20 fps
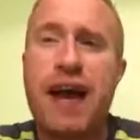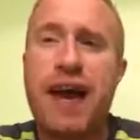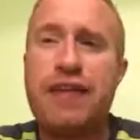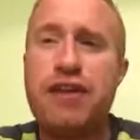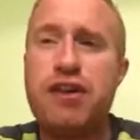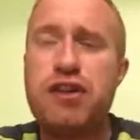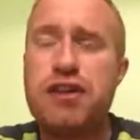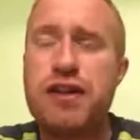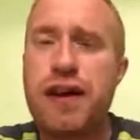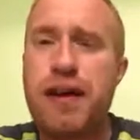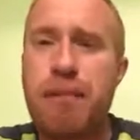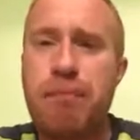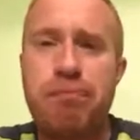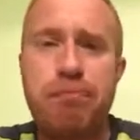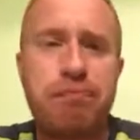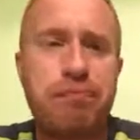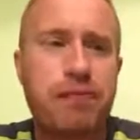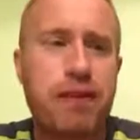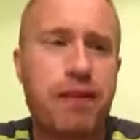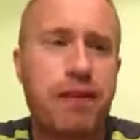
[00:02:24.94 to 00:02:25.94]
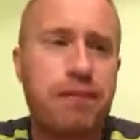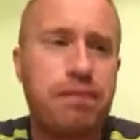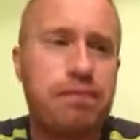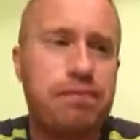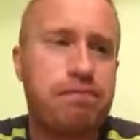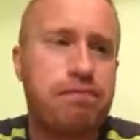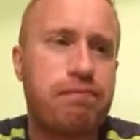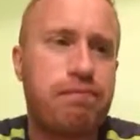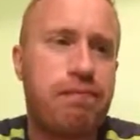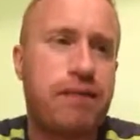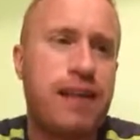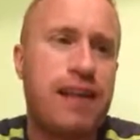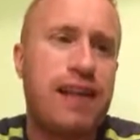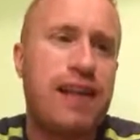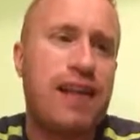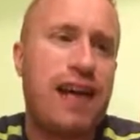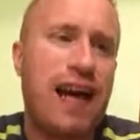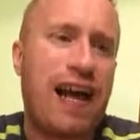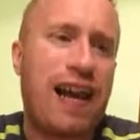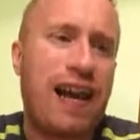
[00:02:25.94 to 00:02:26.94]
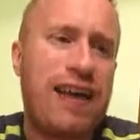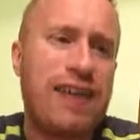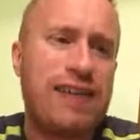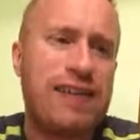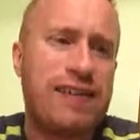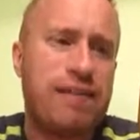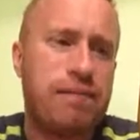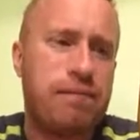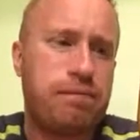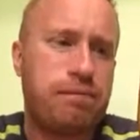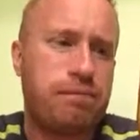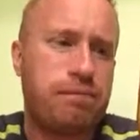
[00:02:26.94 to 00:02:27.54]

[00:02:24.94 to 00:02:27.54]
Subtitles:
and there's a light